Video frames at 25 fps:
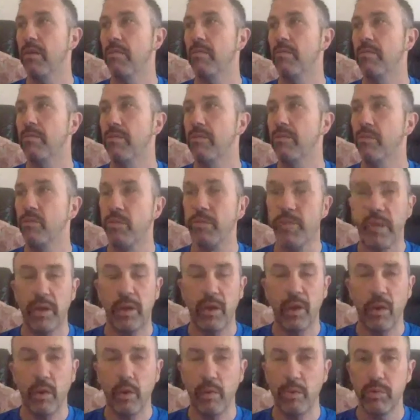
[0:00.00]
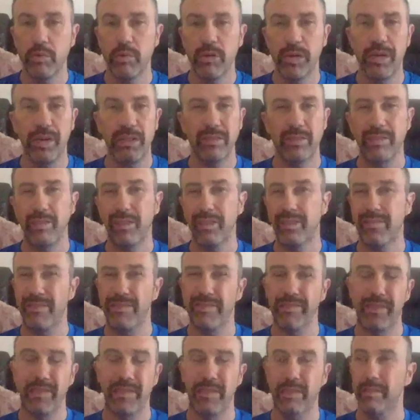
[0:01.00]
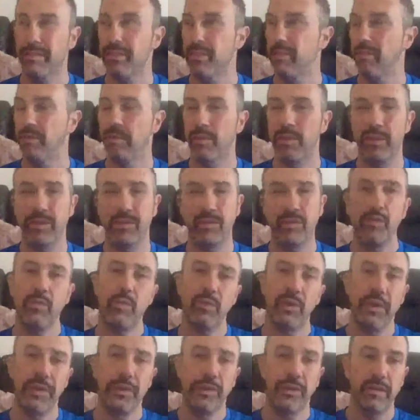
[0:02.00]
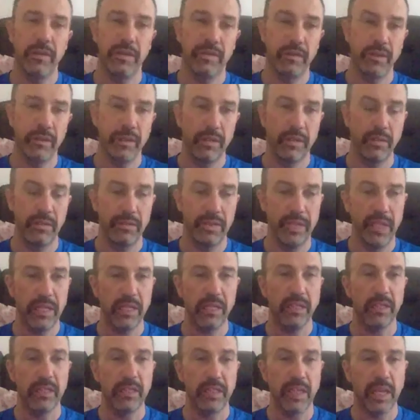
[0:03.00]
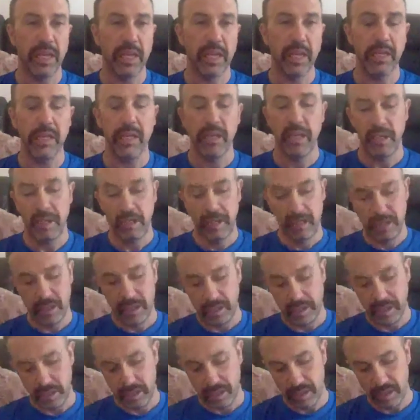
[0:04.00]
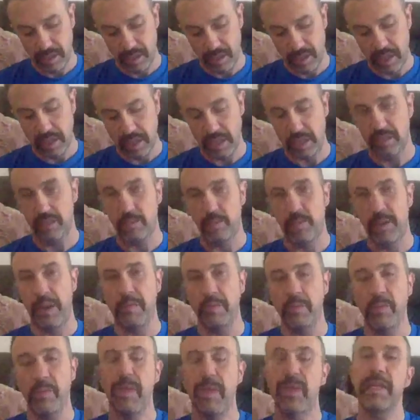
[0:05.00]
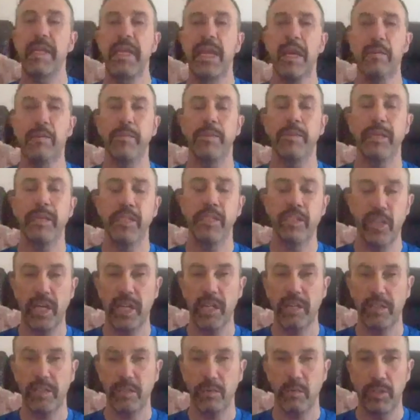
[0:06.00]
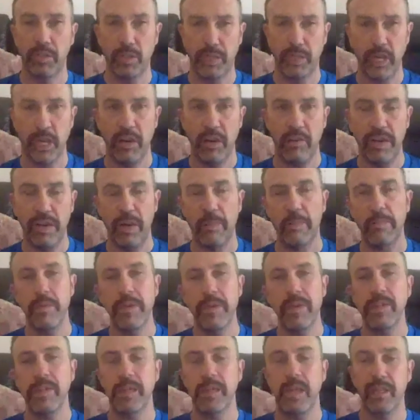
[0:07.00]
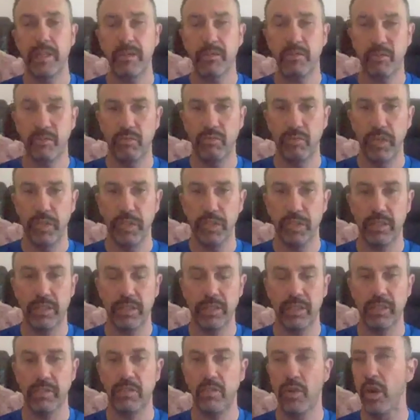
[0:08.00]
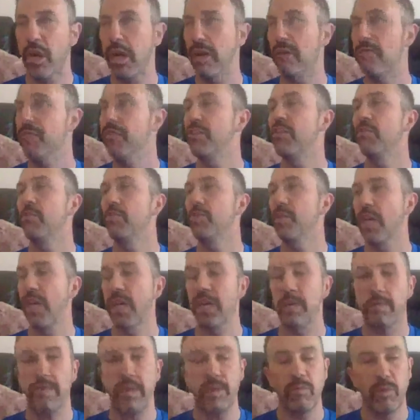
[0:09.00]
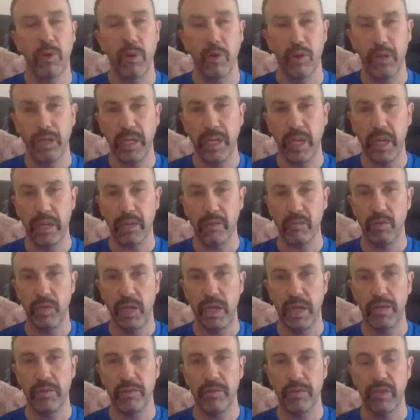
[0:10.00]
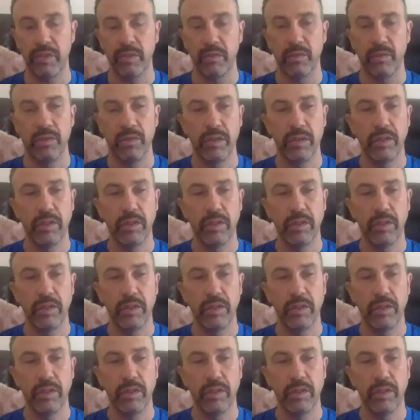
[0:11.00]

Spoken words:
you're a bit old, and it's like, do you know what, do one. At the end of the day, it's about me. Let me challenge myself, let me take those risks, and not have you telling me what I can or can't do.